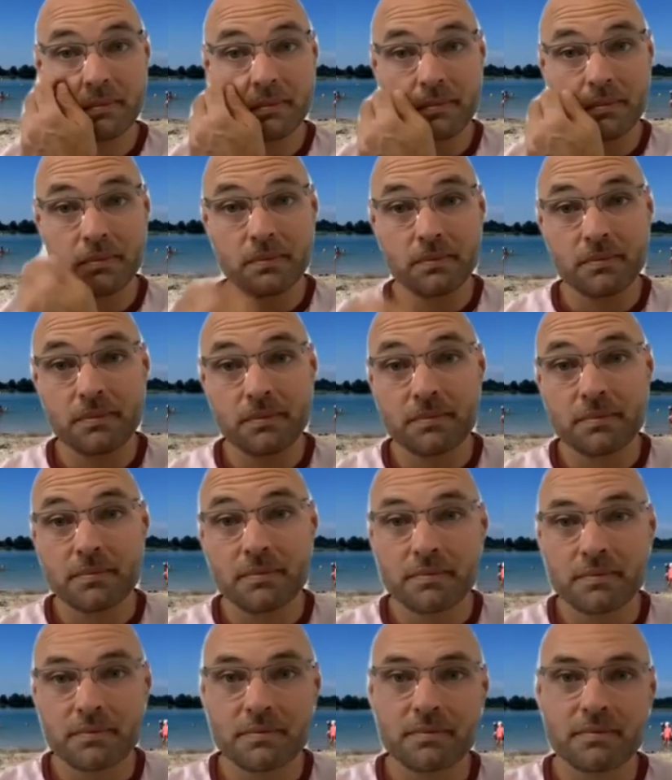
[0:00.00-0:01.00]

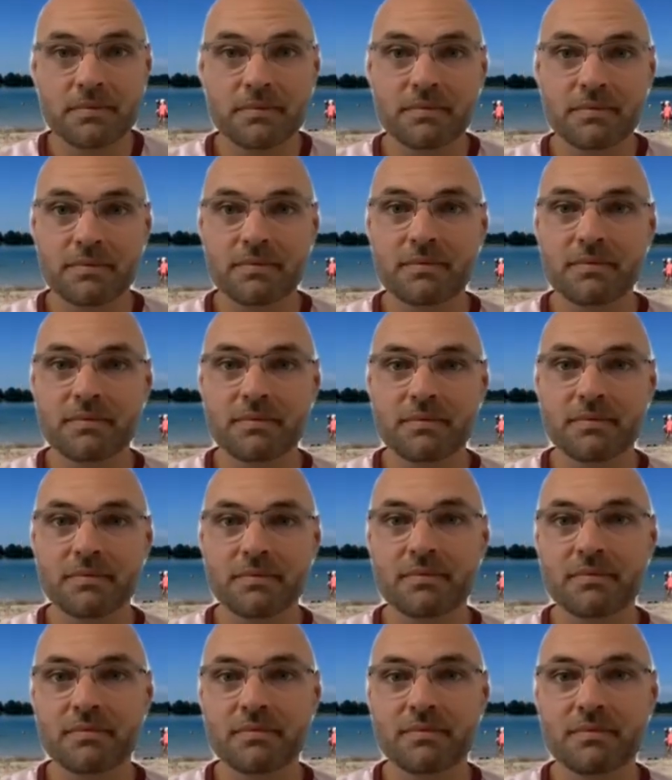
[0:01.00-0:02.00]

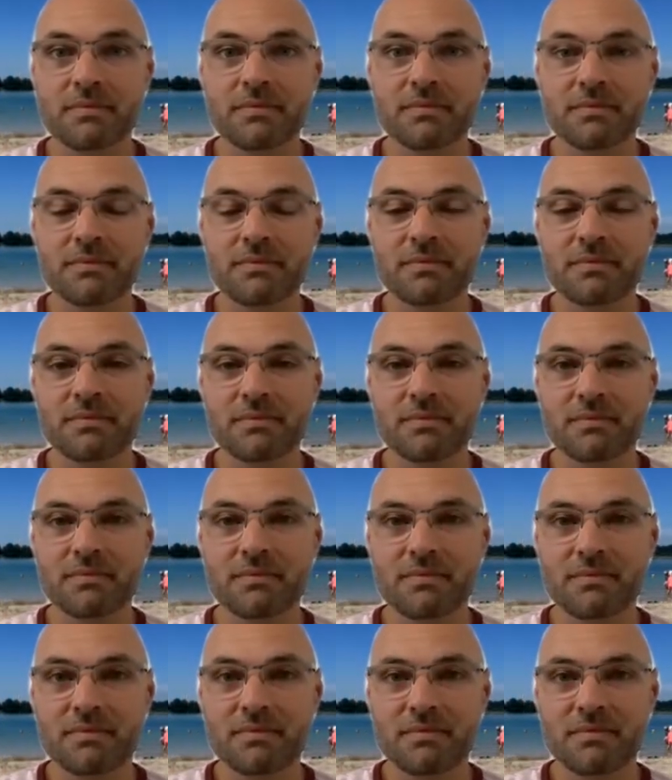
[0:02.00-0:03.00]

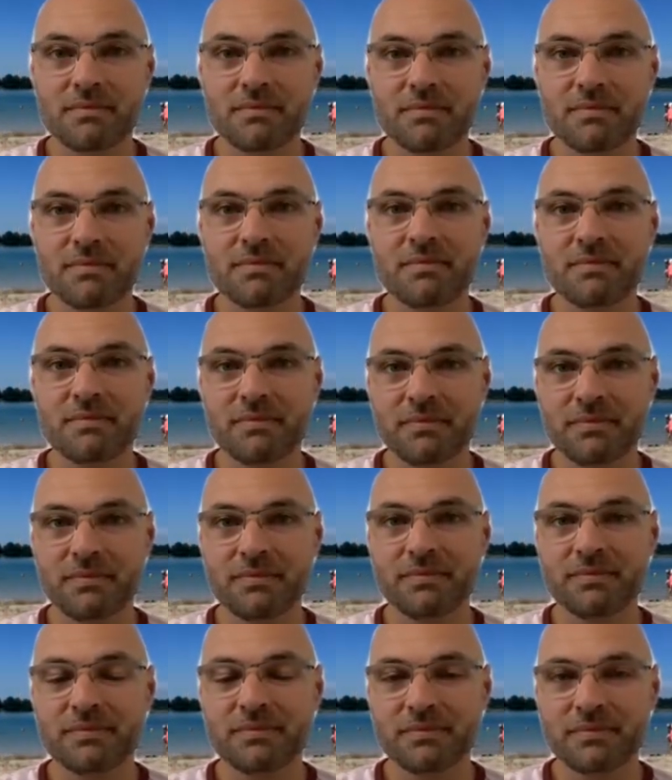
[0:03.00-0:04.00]

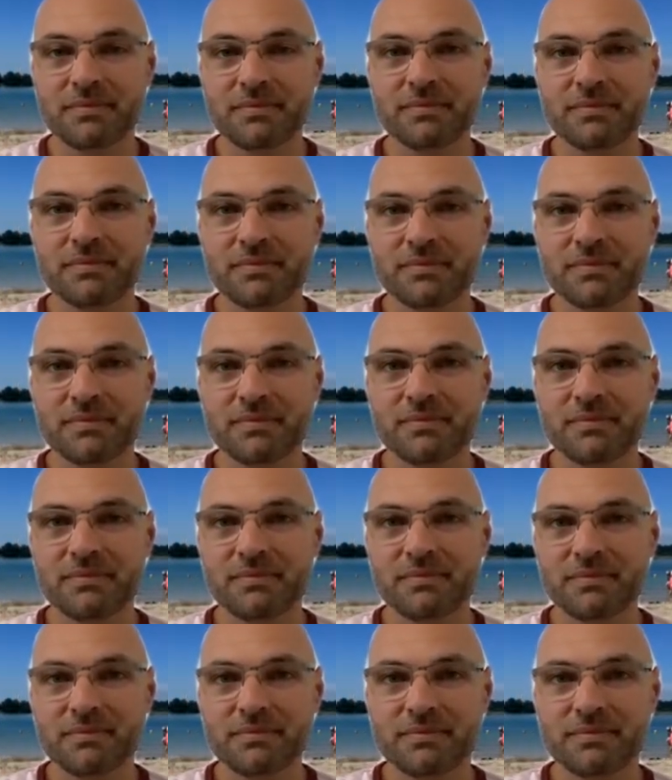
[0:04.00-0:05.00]

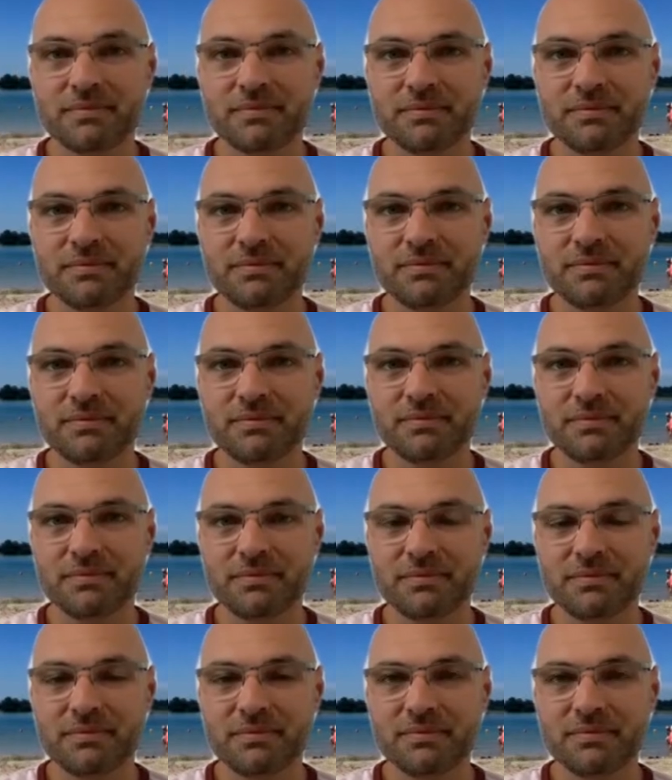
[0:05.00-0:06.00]

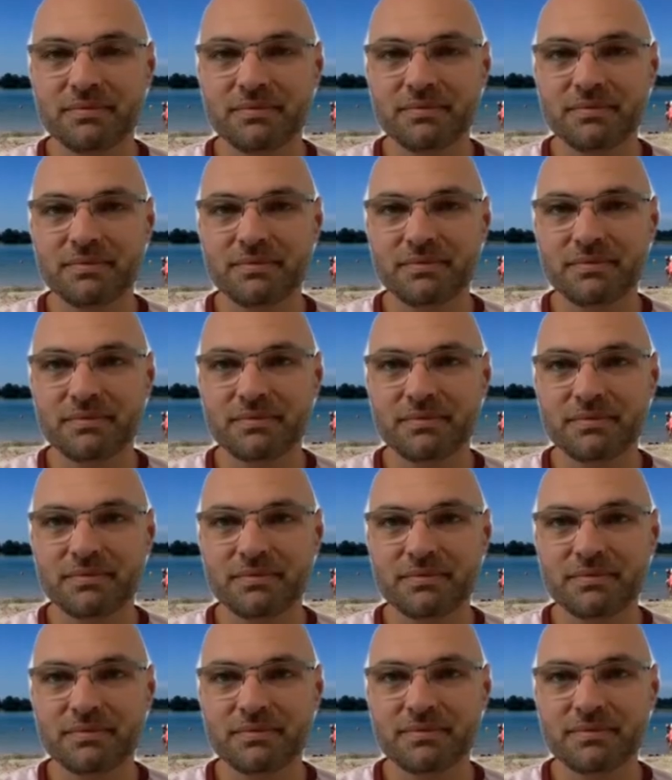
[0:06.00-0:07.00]

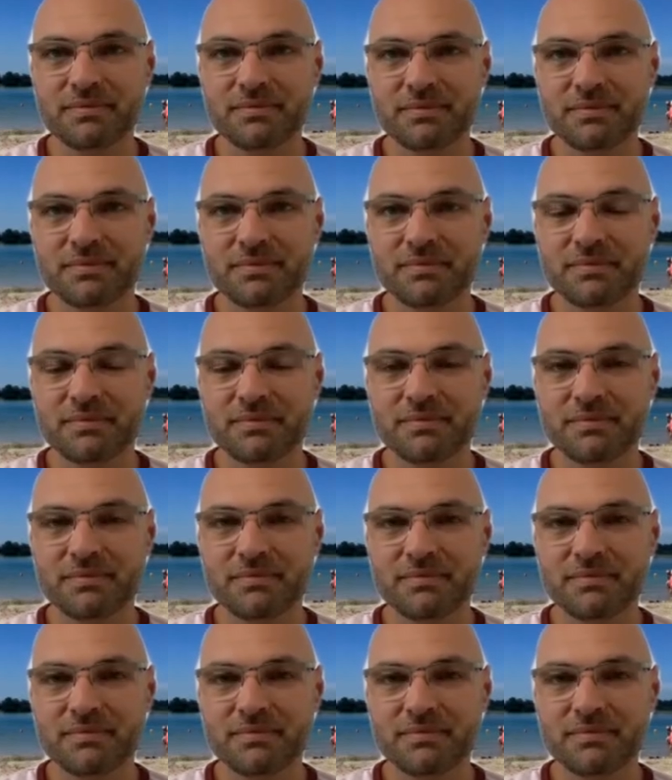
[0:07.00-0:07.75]
No words are spoken by the person on screen.